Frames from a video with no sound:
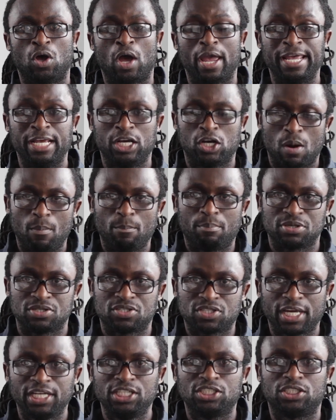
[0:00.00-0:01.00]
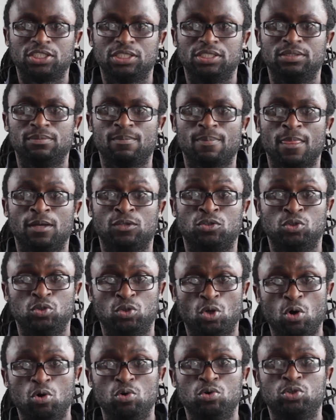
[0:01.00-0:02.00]
in compensation to
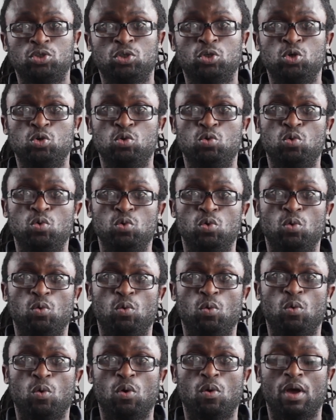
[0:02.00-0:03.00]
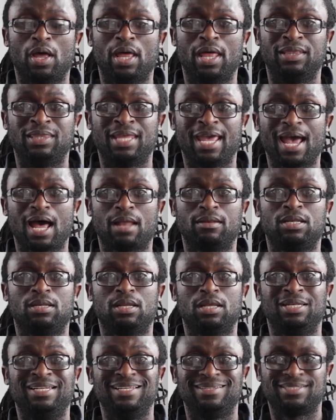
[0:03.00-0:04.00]
those who they had
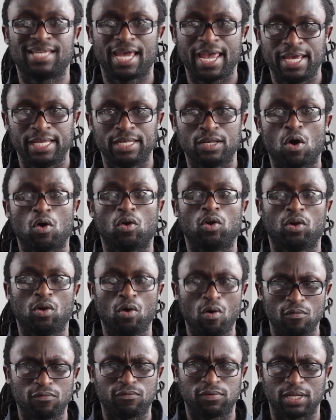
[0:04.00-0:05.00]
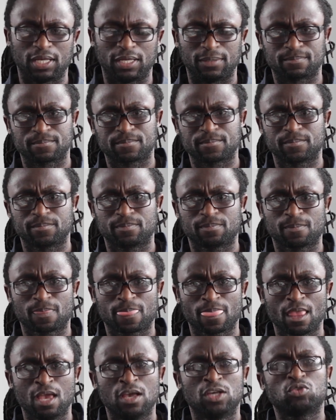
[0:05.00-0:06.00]
detained unlawfully.
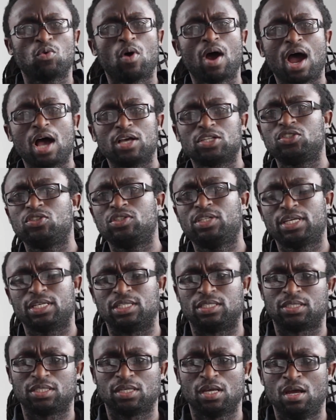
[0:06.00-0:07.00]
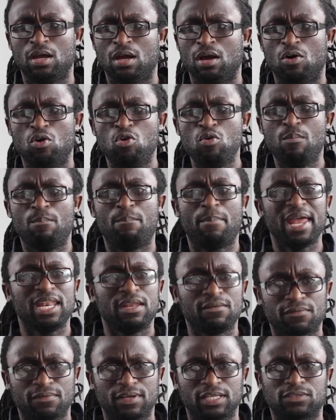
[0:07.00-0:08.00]
So I ask you this, who
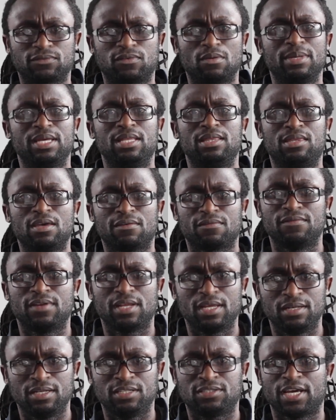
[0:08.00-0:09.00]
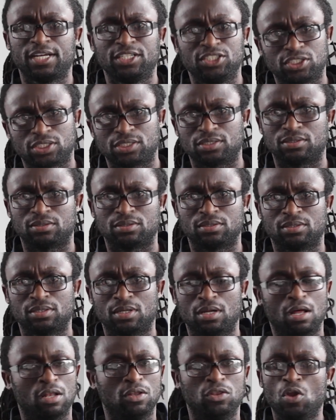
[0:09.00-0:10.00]
benefits from indefinite detention?
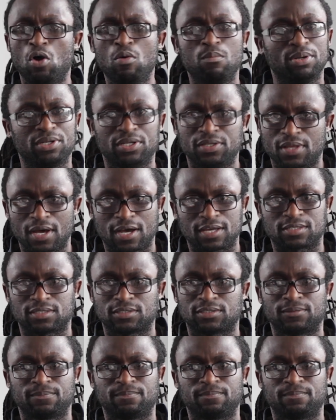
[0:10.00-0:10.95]
Nobody does.